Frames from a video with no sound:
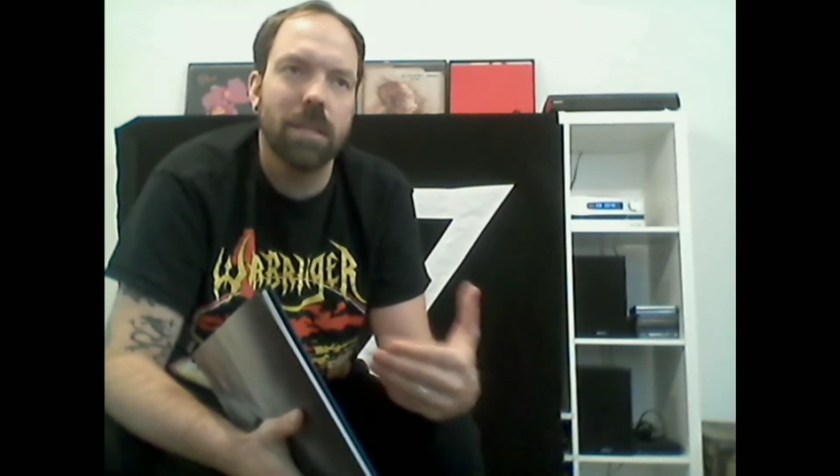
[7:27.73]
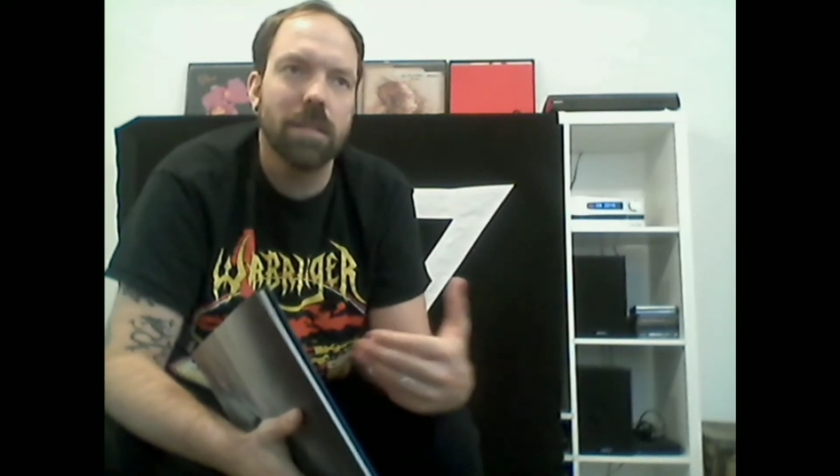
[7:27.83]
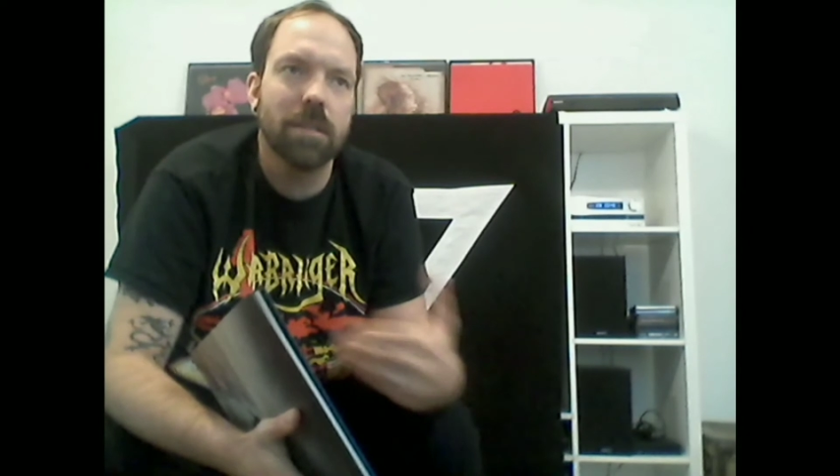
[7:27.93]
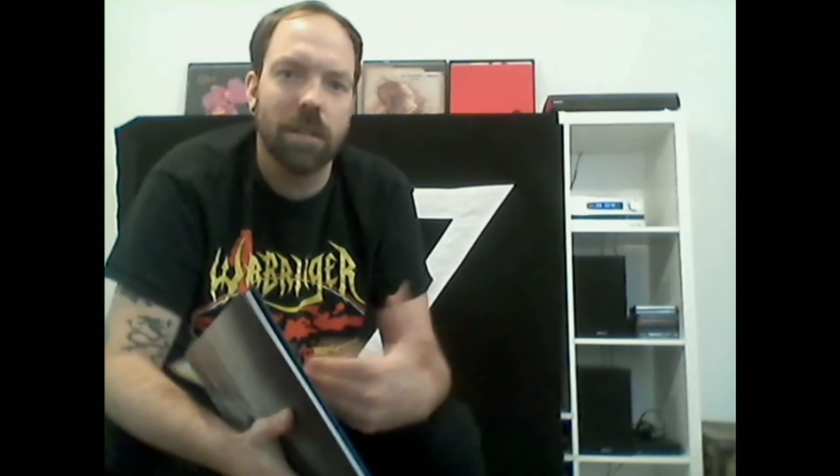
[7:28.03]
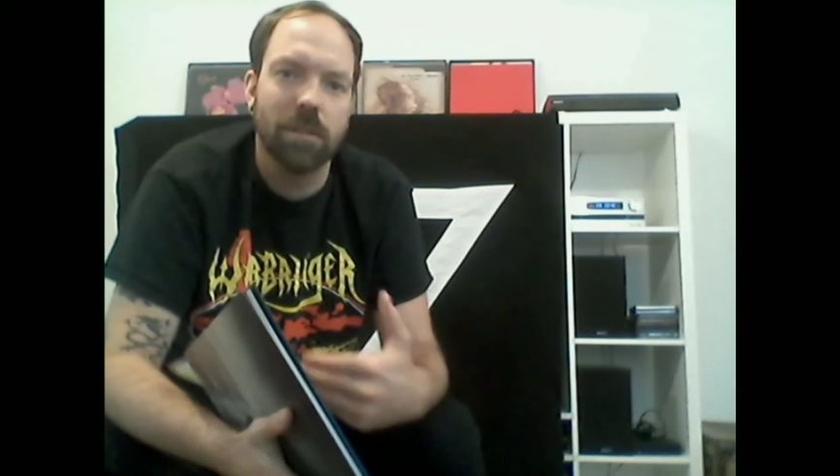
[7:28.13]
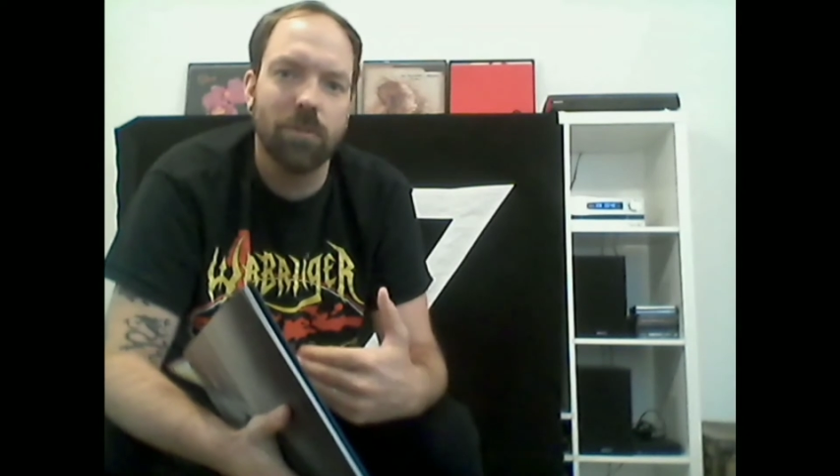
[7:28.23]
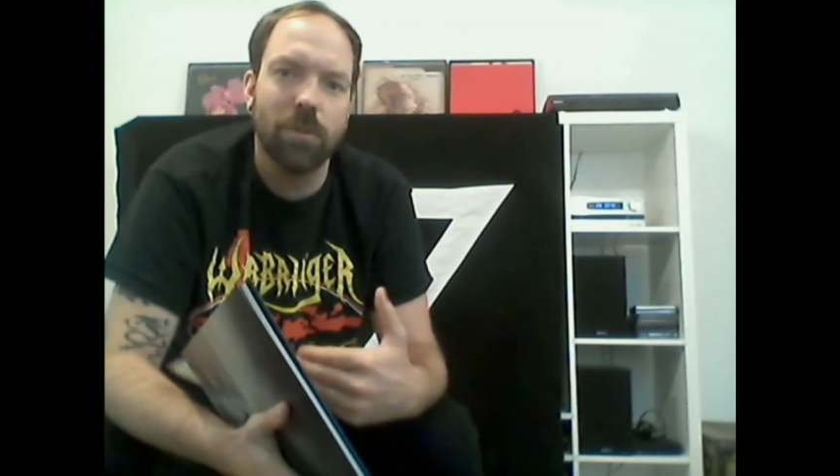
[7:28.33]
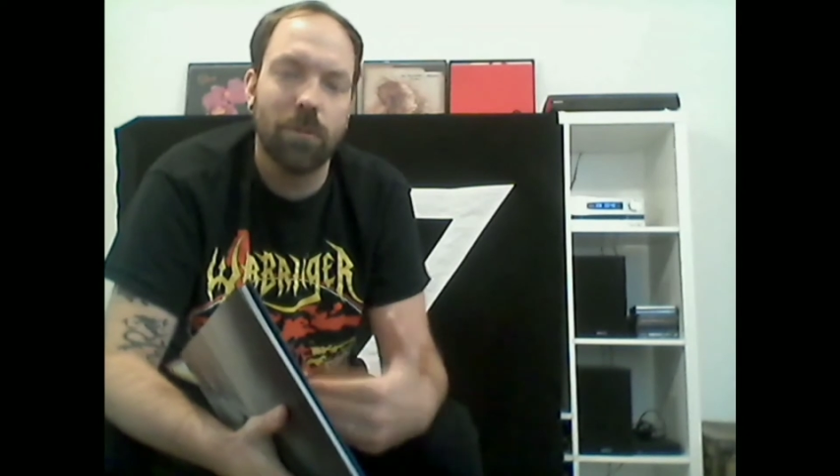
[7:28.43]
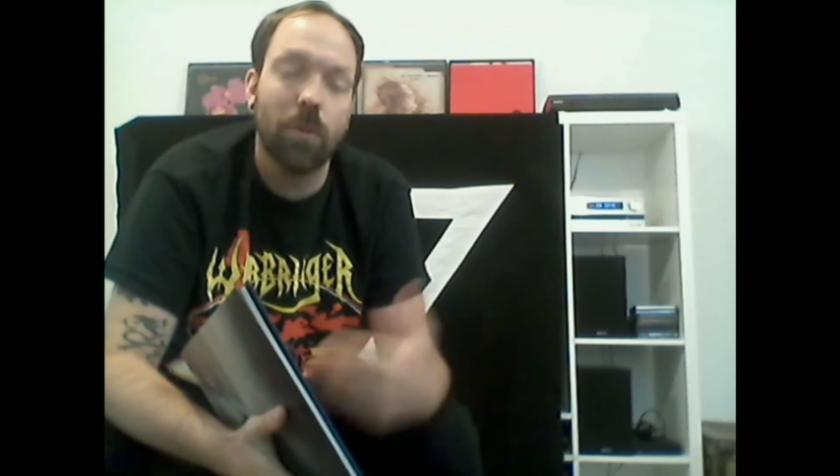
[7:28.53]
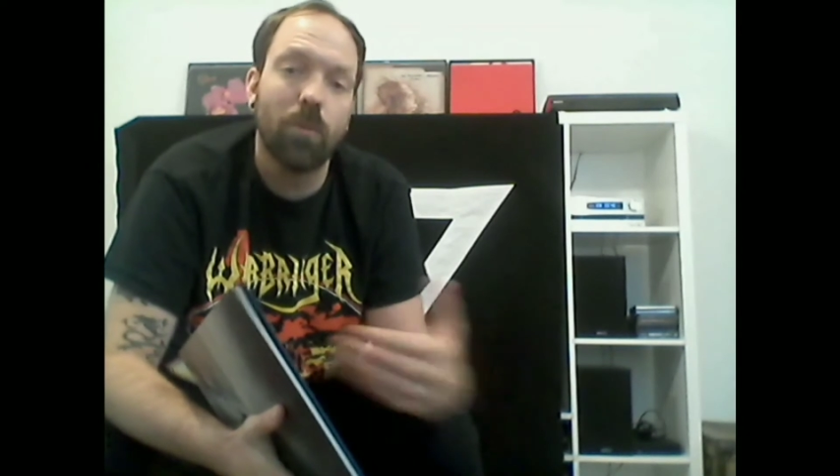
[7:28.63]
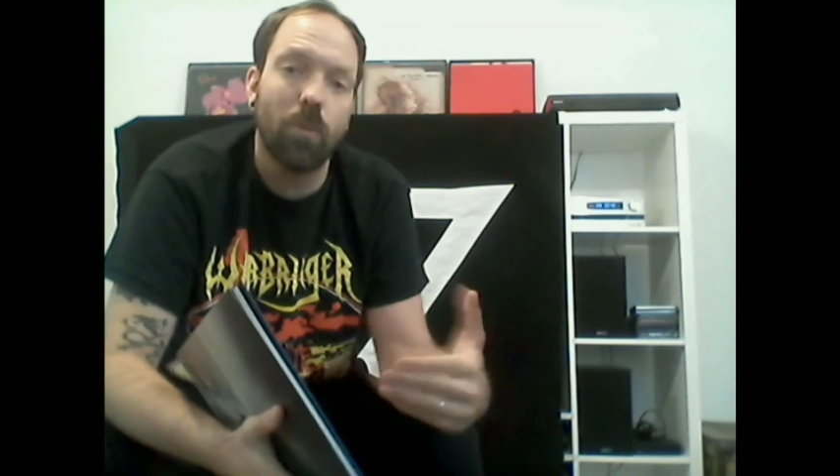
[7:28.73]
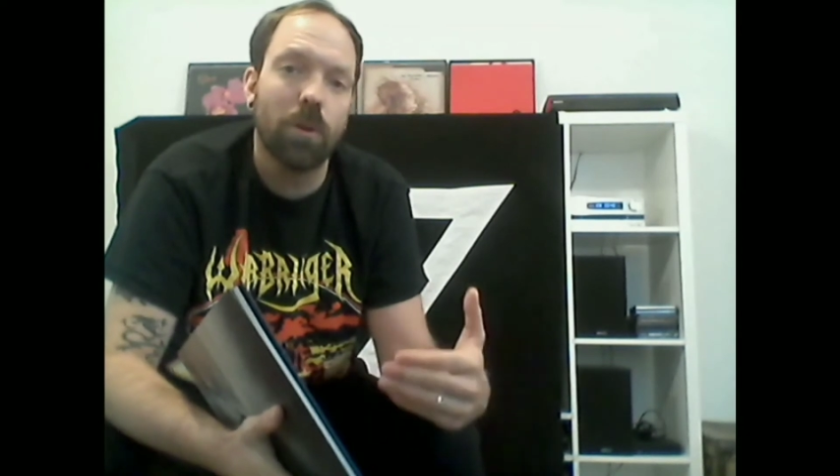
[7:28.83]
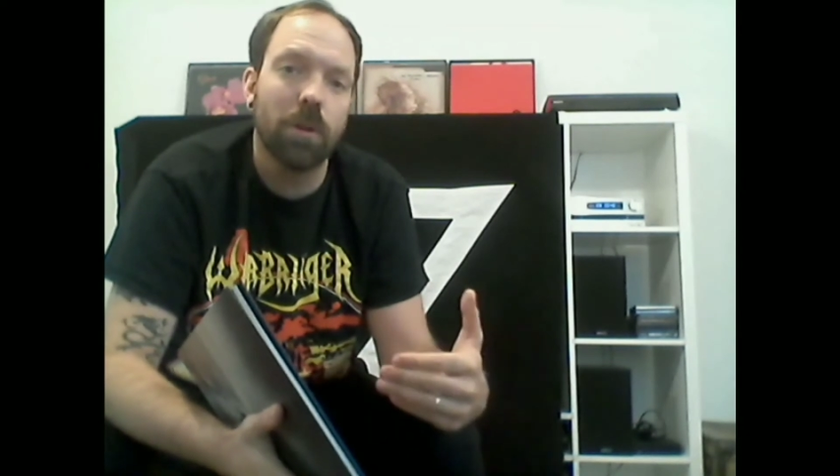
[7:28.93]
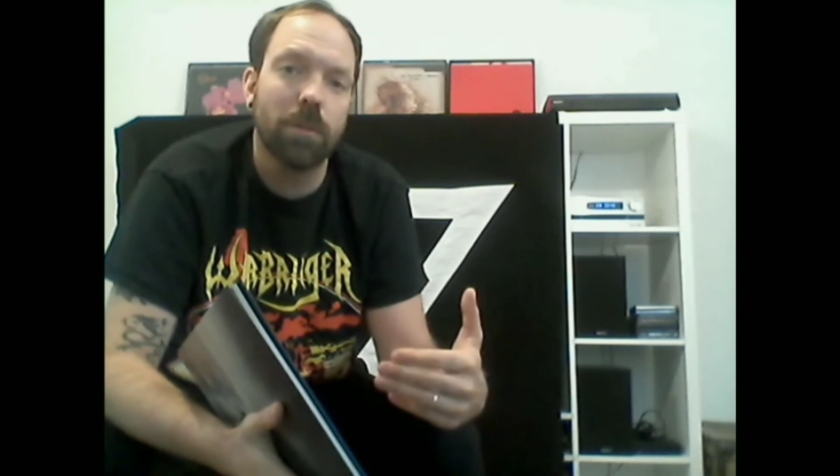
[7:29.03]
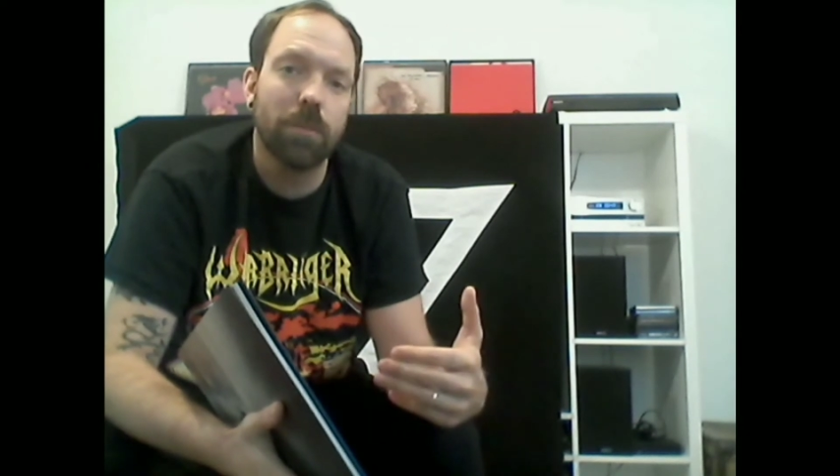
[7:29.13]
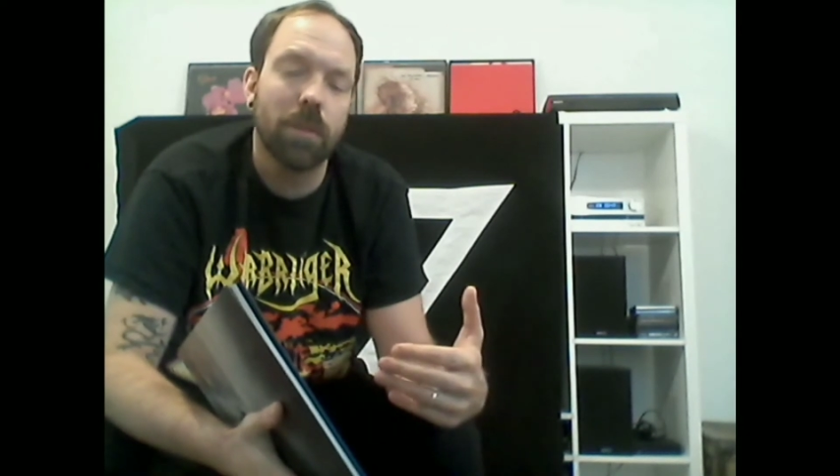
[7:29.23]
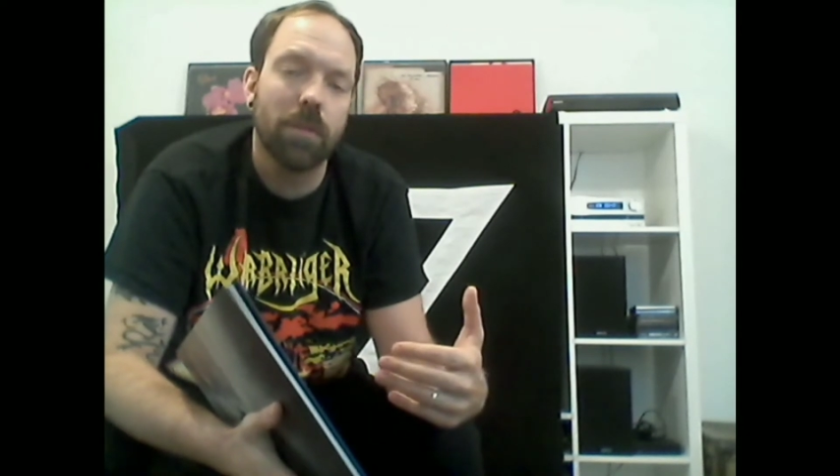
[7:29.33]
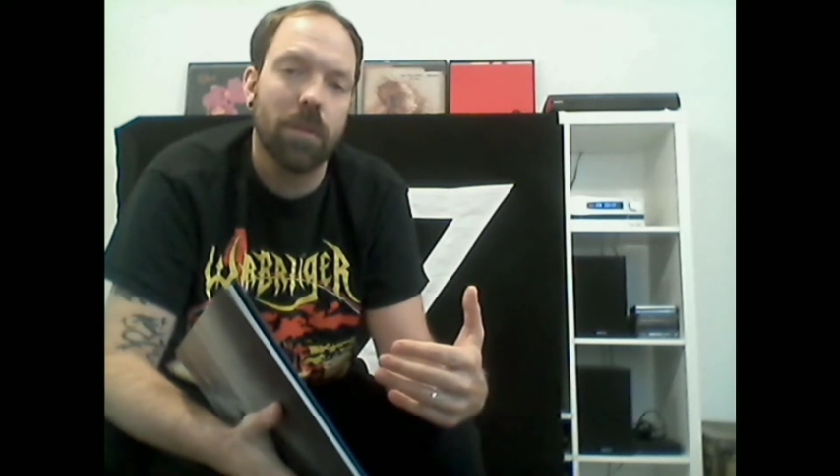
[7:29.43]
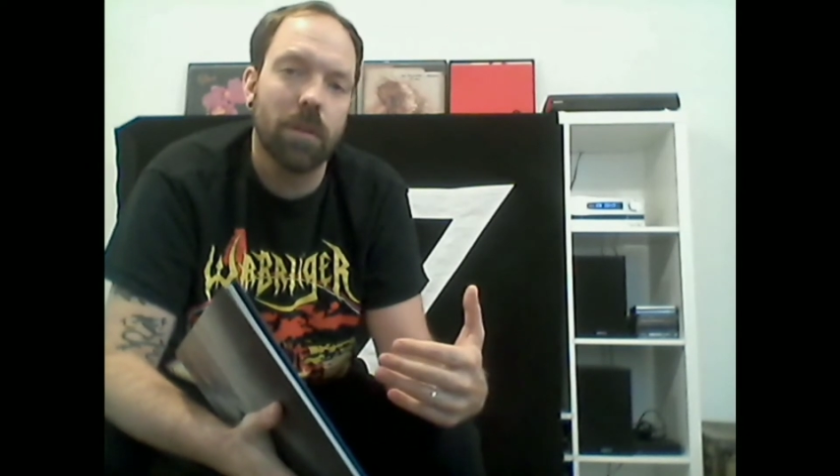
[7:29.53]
his country from war, but